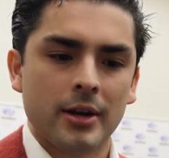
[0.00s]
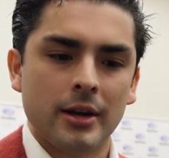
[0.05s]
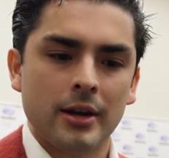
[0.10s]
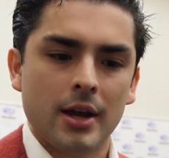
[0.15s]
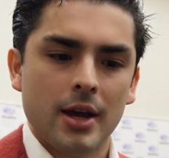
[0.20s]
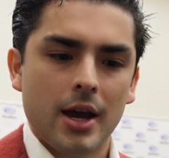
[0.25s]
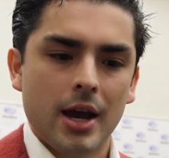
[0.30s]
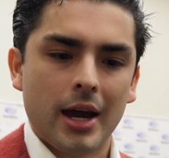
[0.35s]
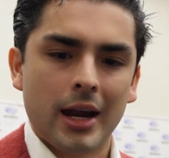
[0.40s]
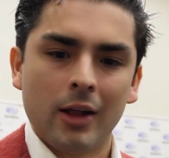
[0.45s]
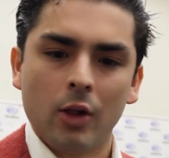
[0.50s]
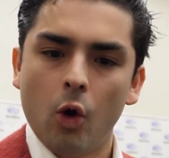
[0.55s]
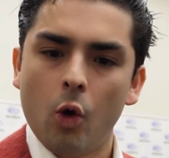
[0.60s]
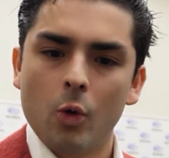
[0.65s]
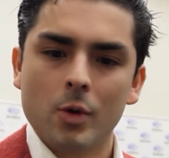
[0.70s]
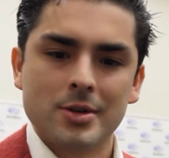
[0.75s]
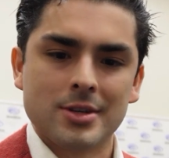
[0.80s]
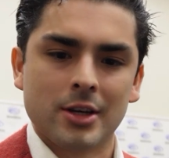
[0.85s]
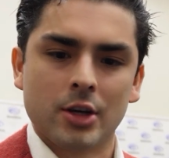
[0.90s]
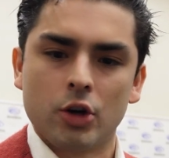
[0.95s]
And, and I'll
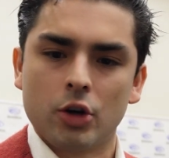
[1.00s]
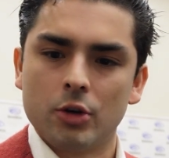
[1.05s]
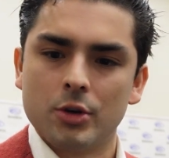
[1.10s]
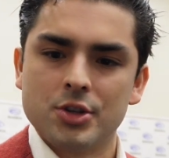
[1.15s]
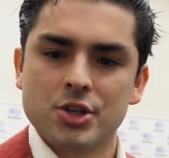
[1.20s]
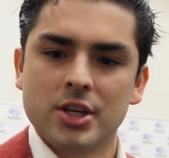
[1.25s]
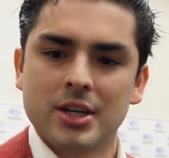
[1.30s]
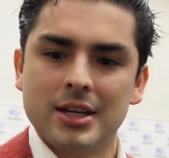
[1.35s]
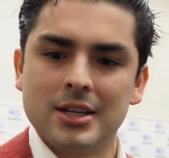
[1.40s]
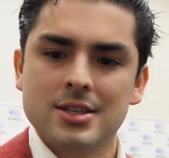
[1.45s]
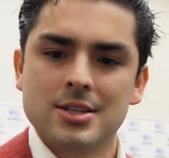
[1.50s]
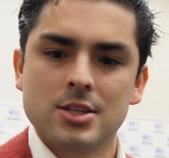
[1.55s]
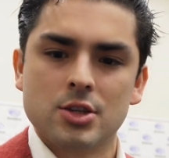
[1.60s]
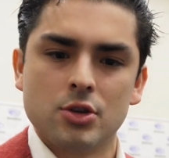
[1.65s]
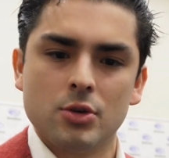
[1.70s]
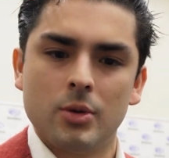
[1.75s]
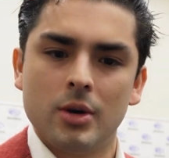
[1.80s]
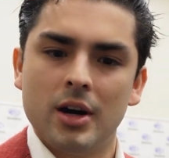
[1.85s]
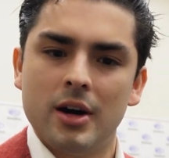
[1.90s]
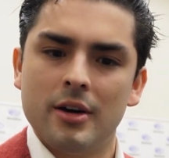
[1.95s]
always encourage kids
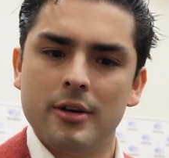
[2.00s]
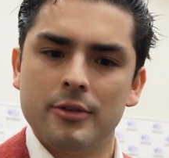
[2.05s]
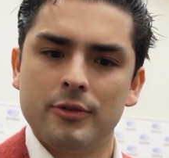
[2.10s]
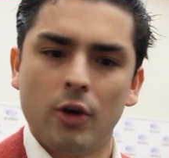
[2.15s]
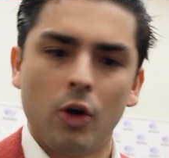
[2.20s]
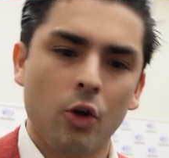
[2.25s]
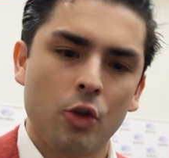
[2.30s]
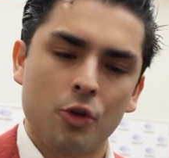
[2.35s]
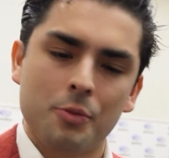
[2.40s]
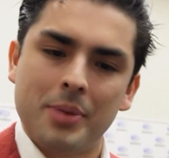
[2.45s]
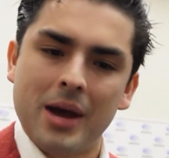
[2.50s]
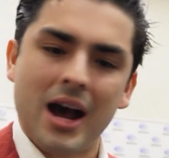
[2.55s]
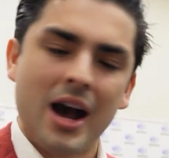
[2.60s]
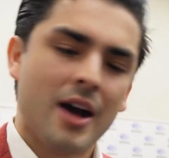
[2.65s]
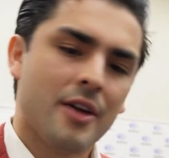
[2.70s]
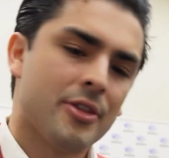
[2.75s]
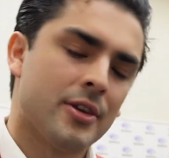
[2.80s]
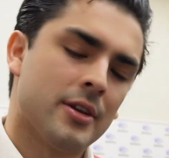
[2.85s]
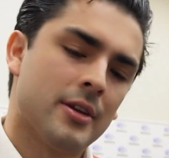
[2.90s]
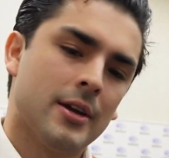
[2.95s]
to uh, follow their
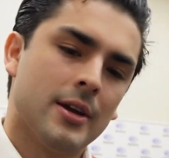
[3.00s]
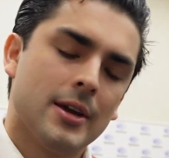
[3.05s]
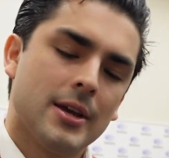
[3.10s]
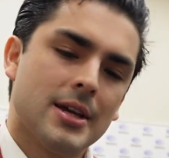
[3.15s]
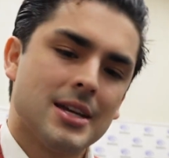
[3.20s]
path and